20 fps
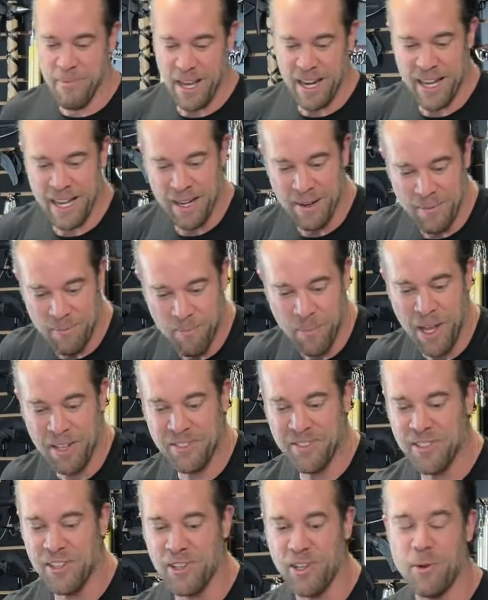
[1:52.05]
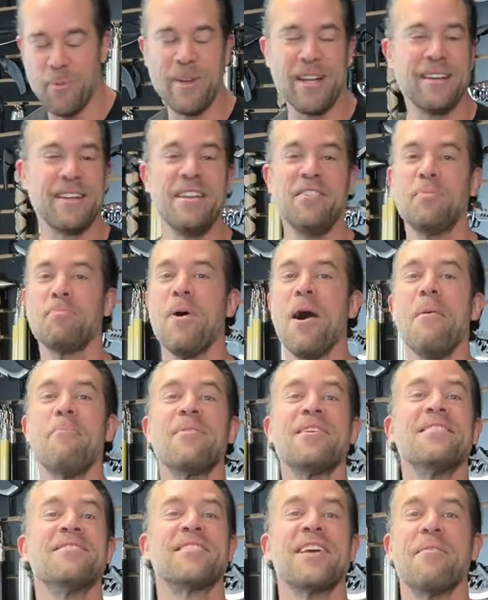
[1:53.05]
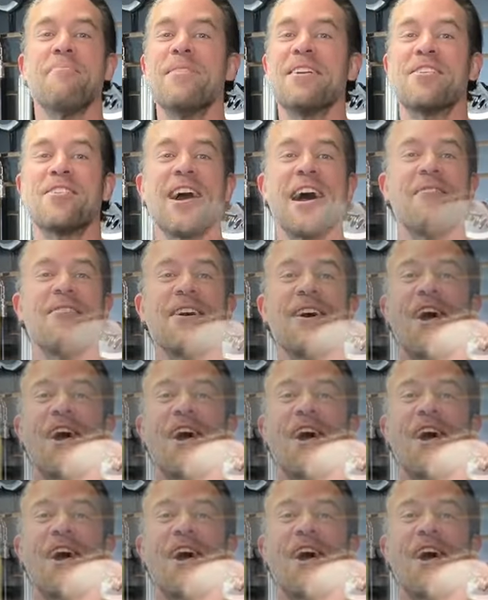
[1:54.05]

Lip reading: mean, it busted a little bit. These pumpkins I've been grabbing